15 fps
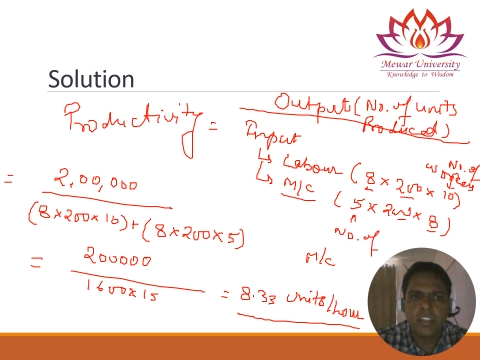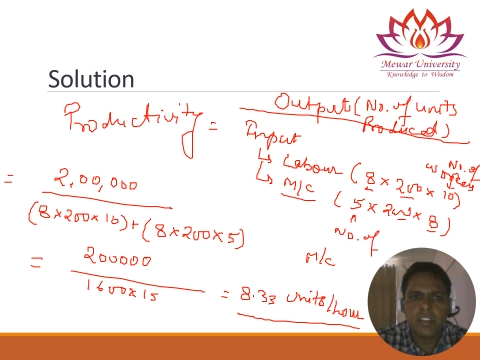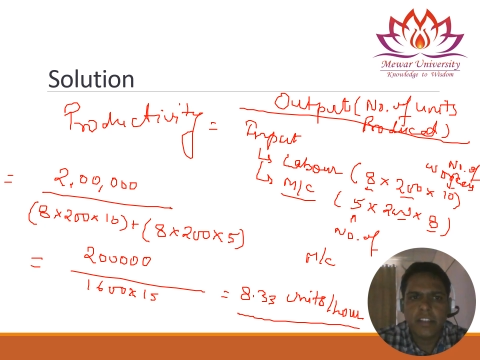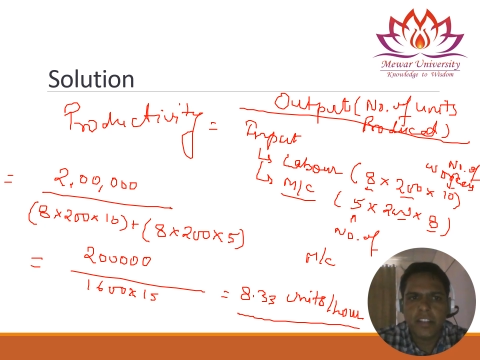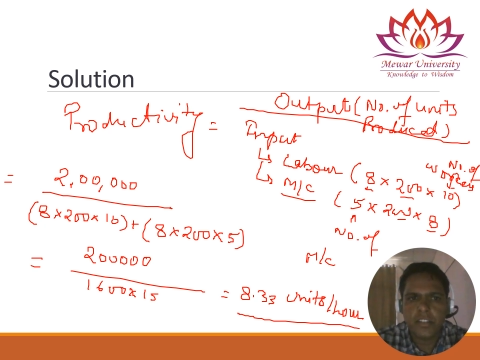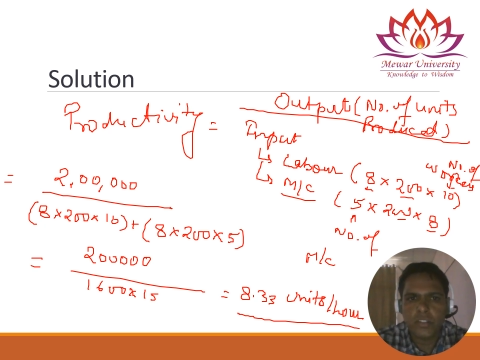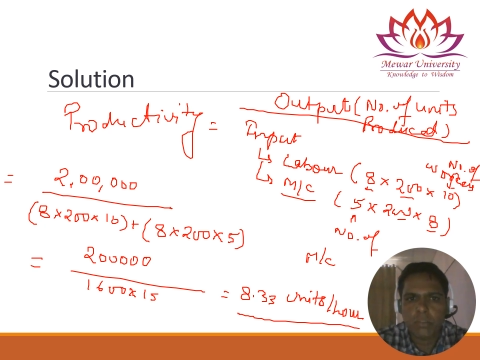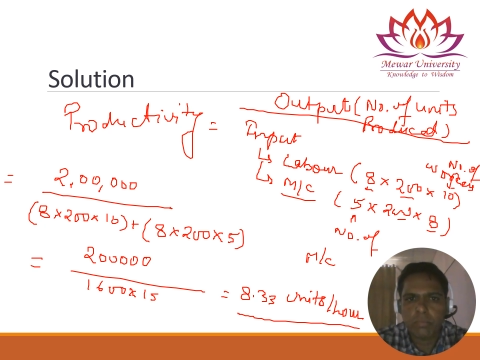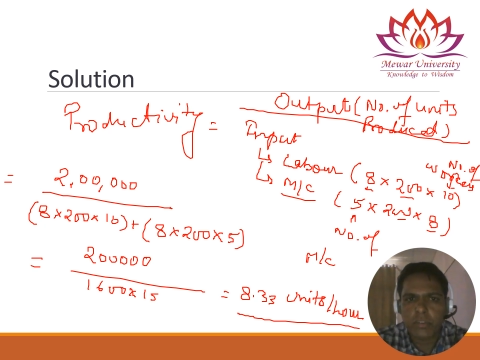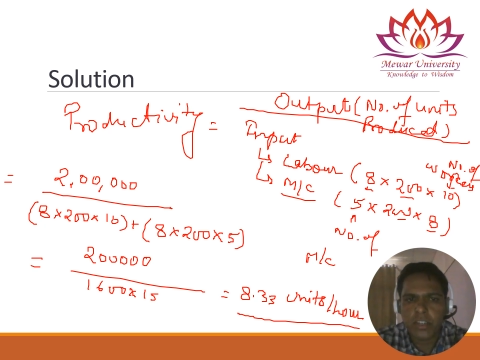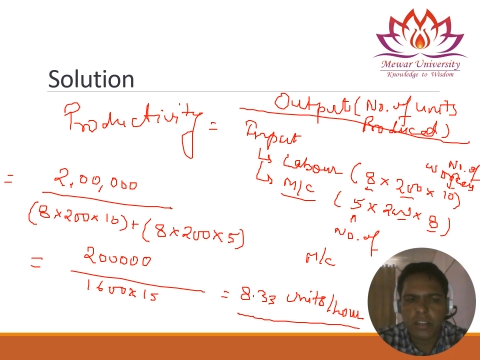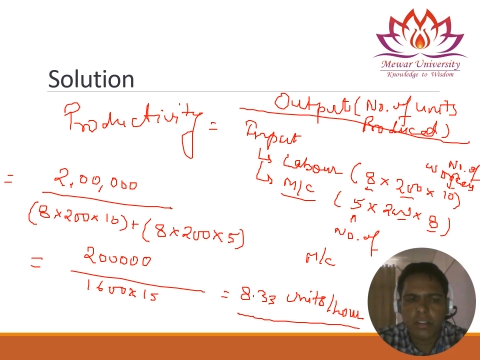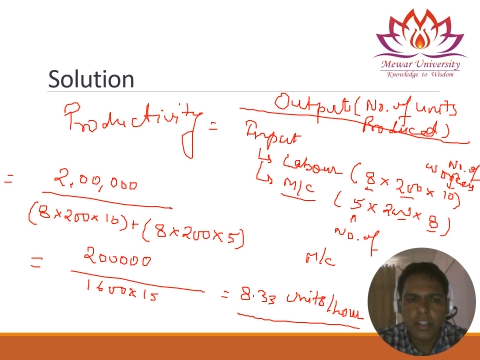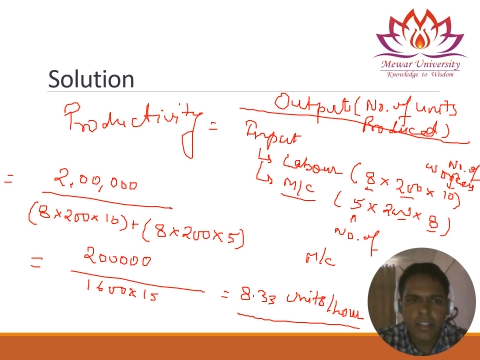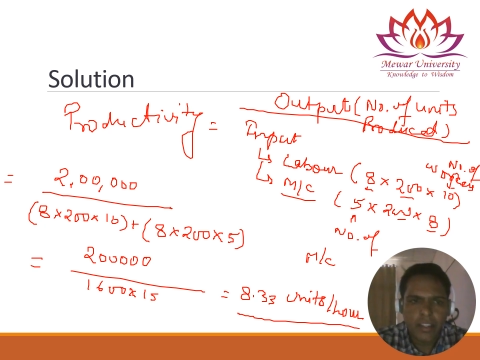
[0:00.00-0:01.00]
in case of pro
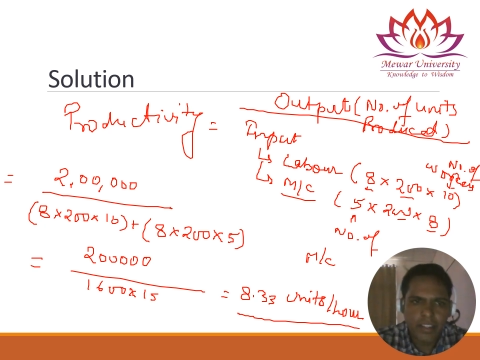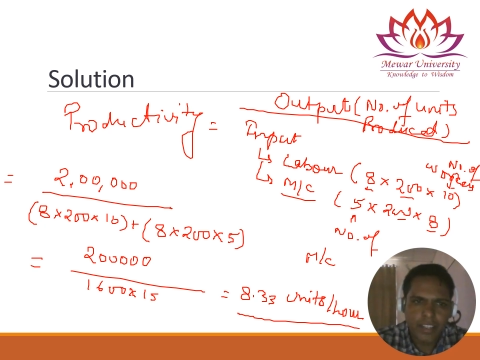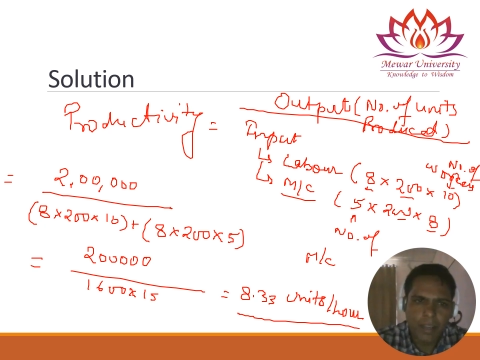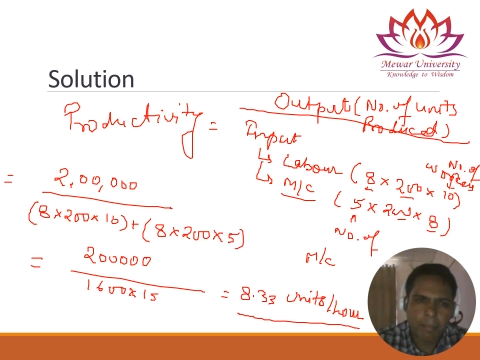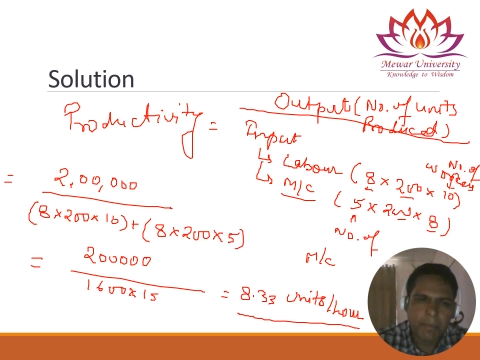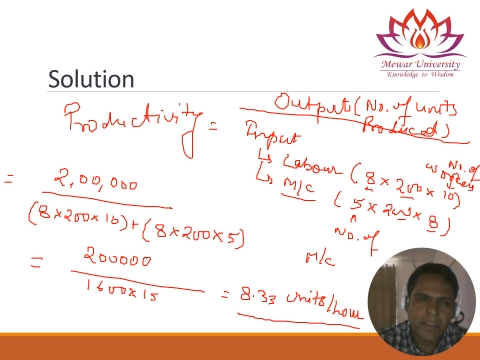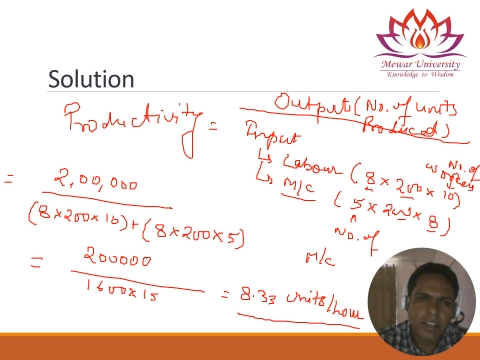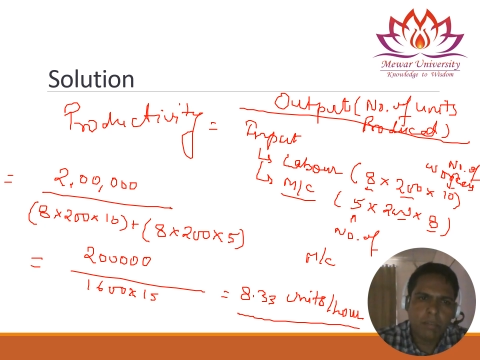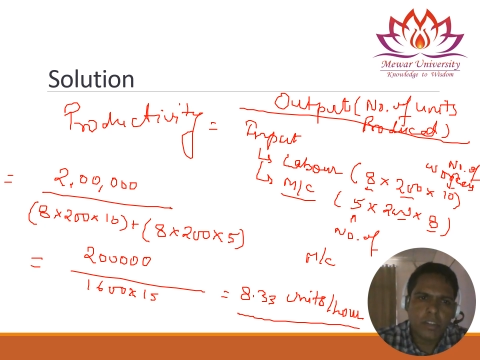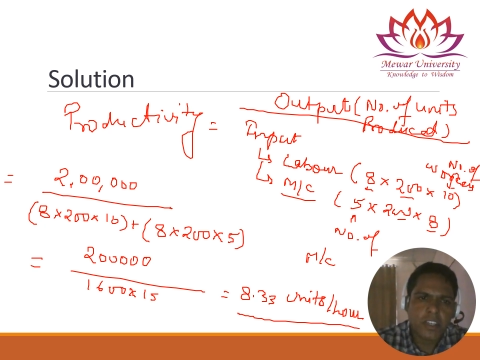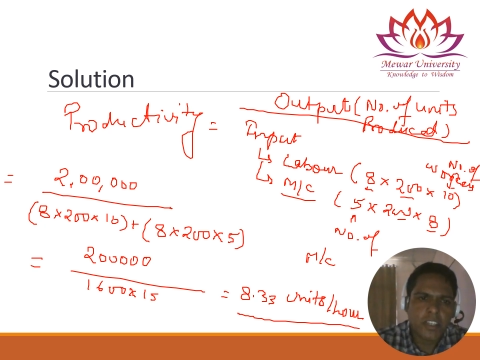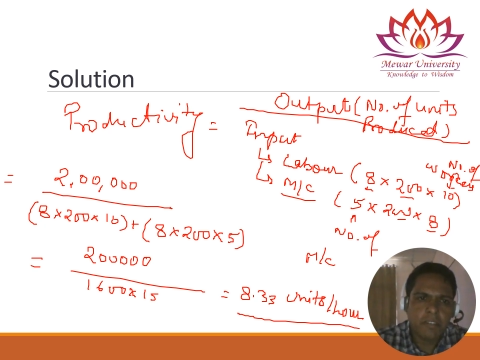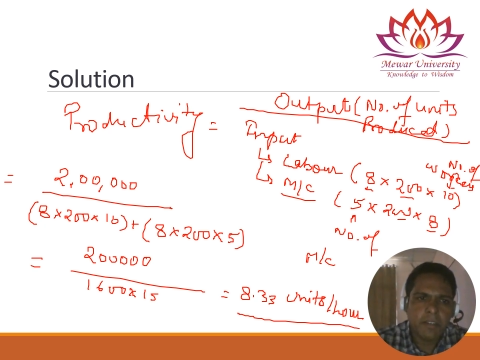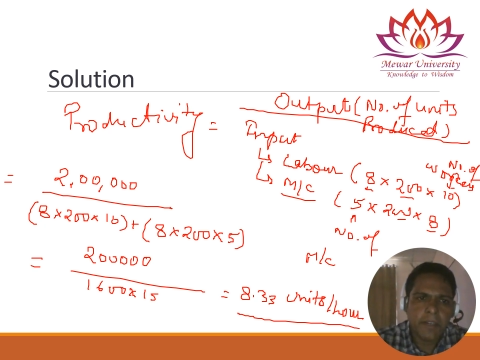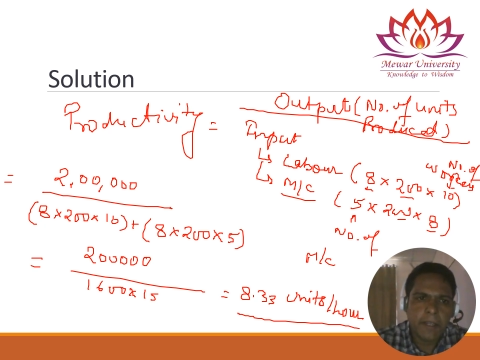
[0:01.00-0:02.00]
capital
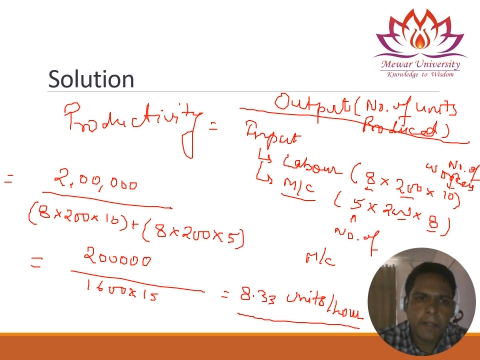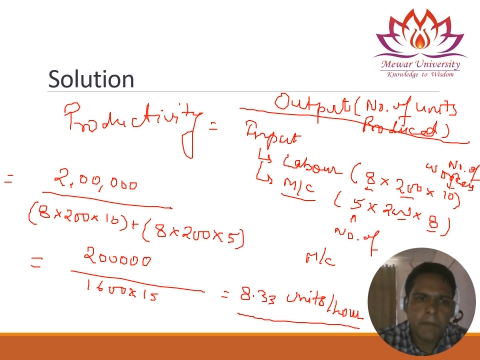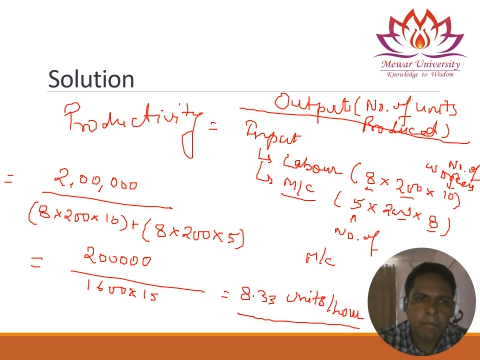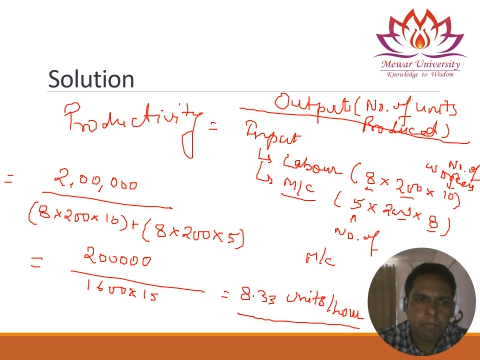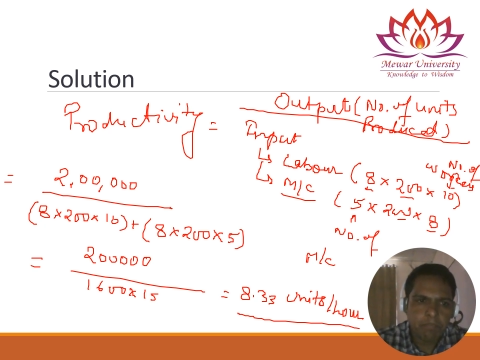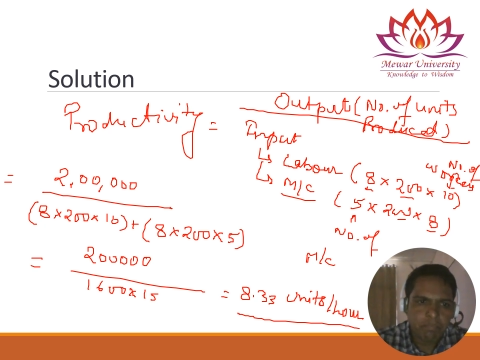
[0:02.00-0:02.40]
productivity.